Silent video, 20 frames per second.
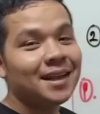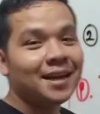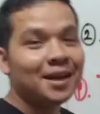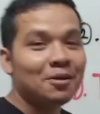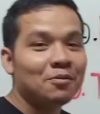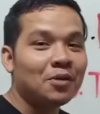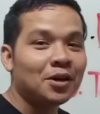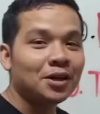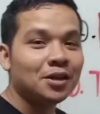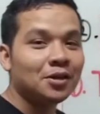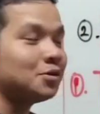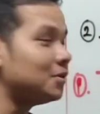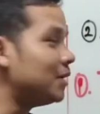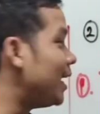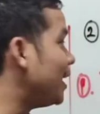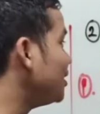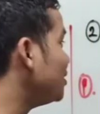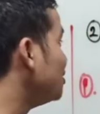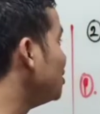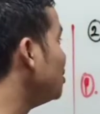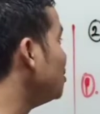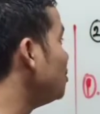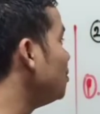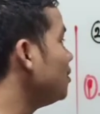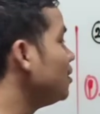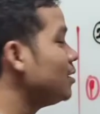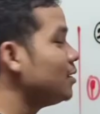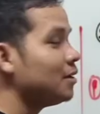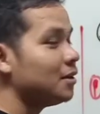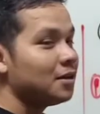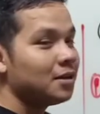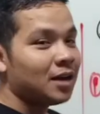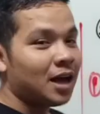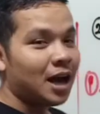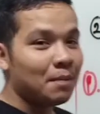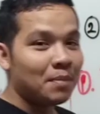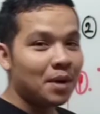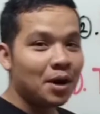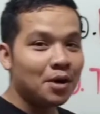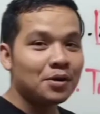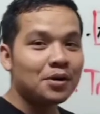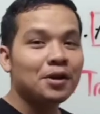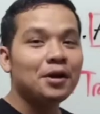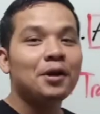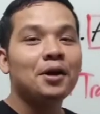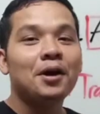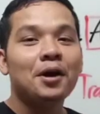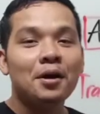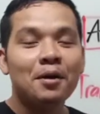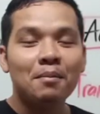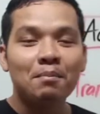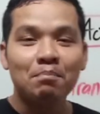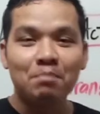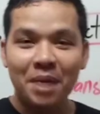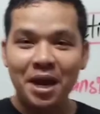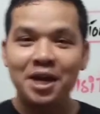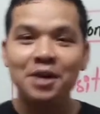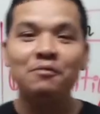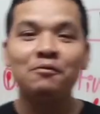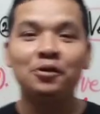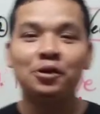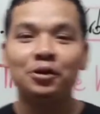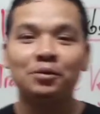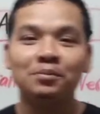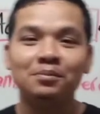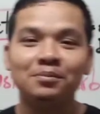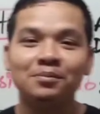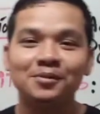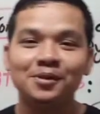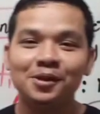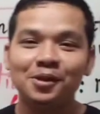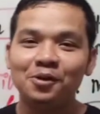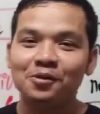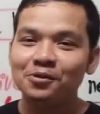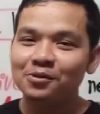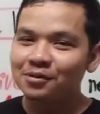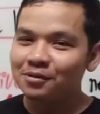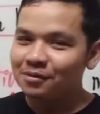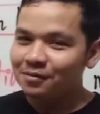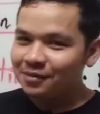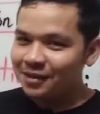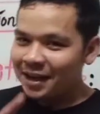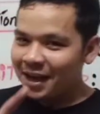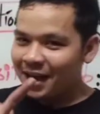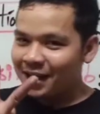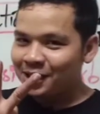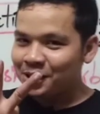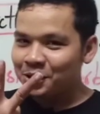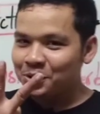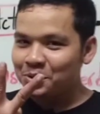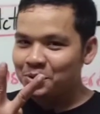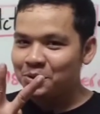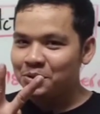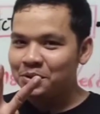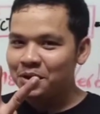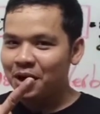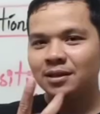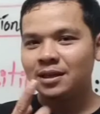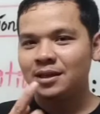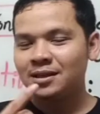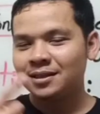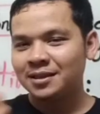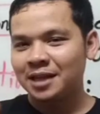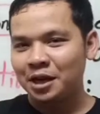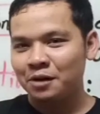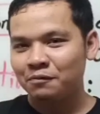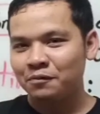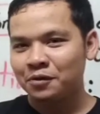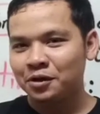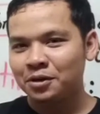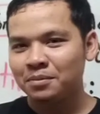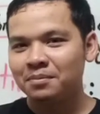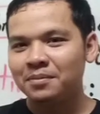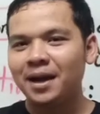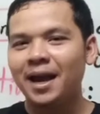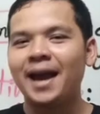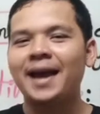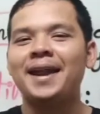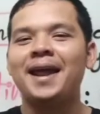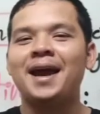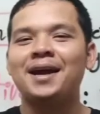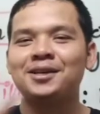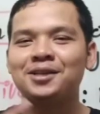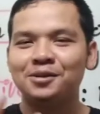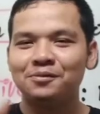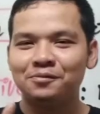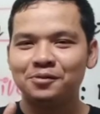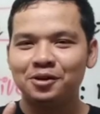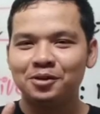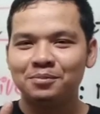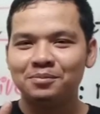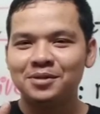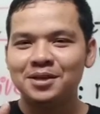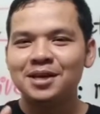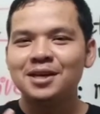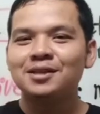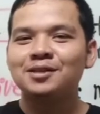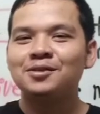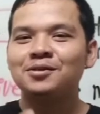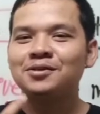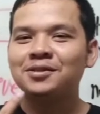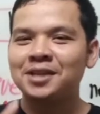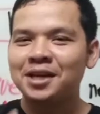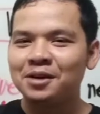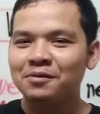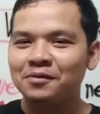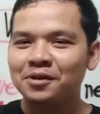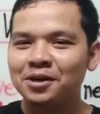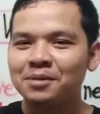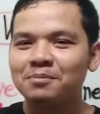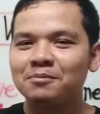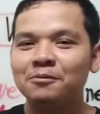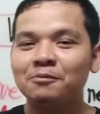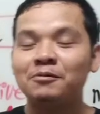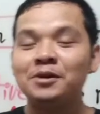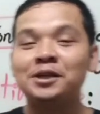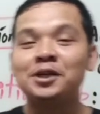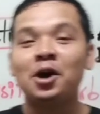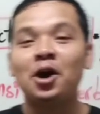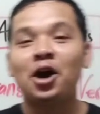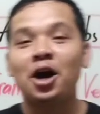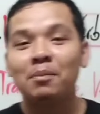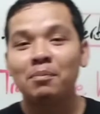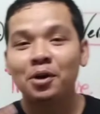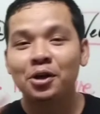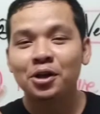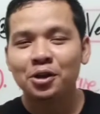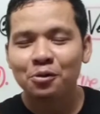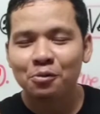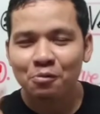that I want to let you know about main verb. You know, there are two, state verb and action verb. So state verb, we talk about the